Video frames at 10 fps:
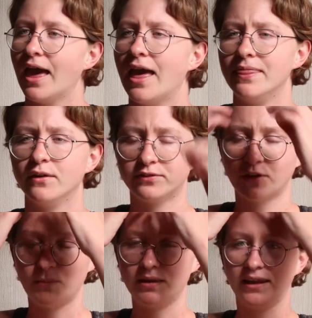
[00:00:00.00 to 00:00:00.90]
And there's
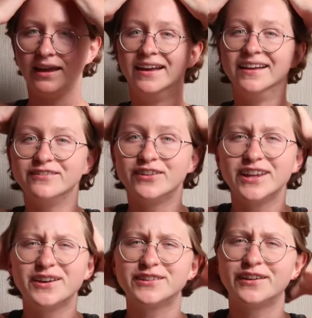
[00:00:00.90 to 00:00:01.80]
so many
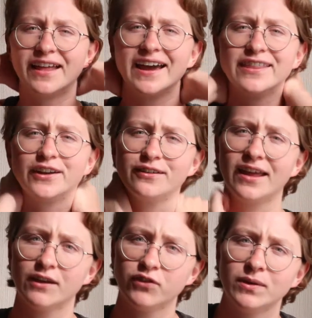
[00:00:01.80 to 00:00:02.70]
videos online that are
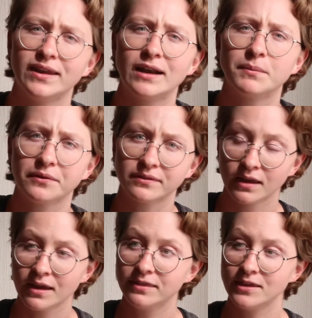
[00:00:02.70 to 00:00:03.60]
like, if you eat animals,
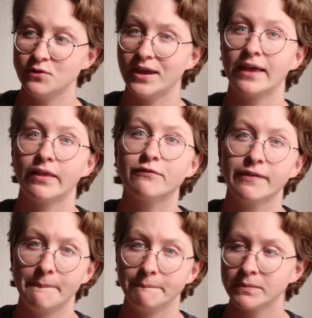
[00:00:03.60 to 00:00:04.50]
then you can't love
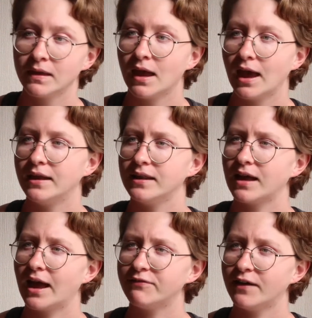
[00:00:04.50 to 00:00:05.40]
them. And
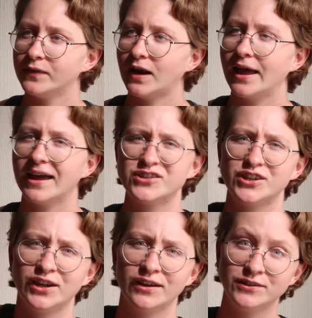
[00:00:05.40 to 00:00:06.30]
I found that I
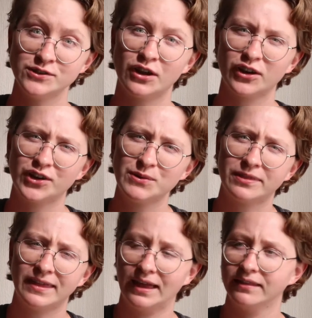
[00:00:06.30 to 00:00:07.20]
actually do not agree
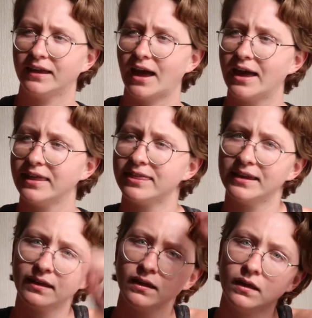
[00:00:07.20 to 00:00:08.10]
with that. Like, I
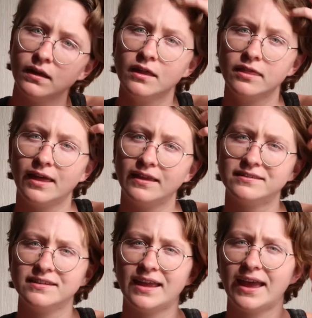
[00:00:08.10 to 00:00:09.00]
think that
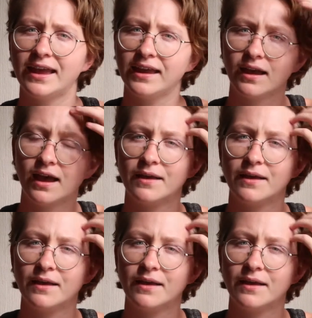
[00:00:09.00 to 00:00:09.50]
today